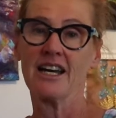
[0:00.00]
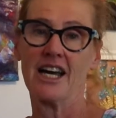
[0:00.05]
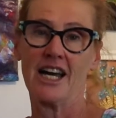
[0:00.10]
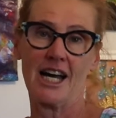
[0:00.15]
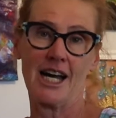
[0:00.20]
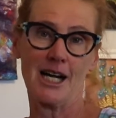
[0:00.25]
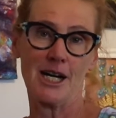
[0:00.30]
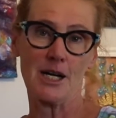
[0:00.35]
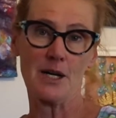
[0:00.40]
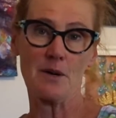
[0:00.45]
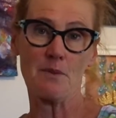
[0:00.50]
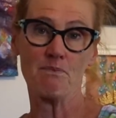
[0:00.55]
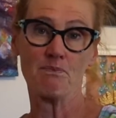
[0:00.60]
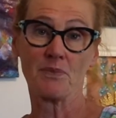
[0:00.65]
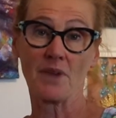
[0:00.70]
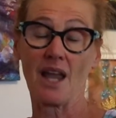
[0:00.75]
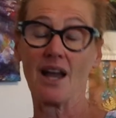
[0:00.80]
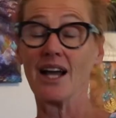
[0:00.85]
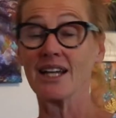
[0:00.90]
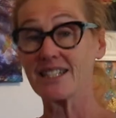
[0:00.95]

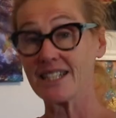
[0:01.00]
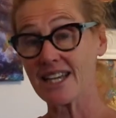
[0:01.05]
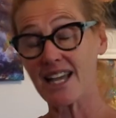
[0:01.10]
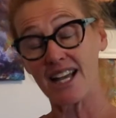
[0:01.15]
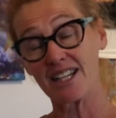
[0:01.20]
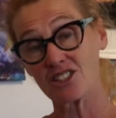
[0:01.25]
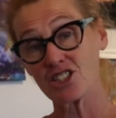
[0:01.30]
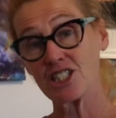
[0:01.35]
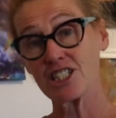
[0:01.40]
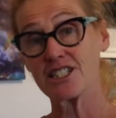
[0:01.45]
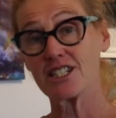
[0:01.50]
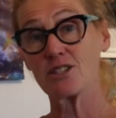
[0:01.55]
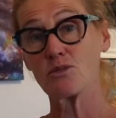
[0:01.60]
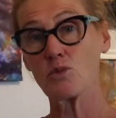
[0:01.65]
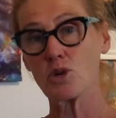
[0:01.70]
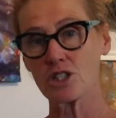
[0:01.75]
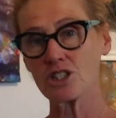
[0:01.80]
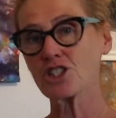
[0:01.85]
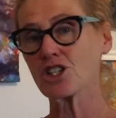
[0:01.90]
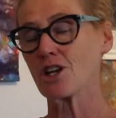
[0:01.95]
I actually did a
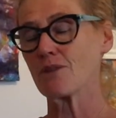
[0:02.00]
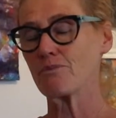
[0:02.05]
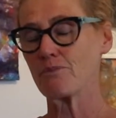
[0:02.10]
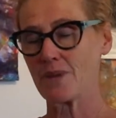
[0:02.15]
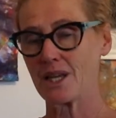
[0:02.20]
workshop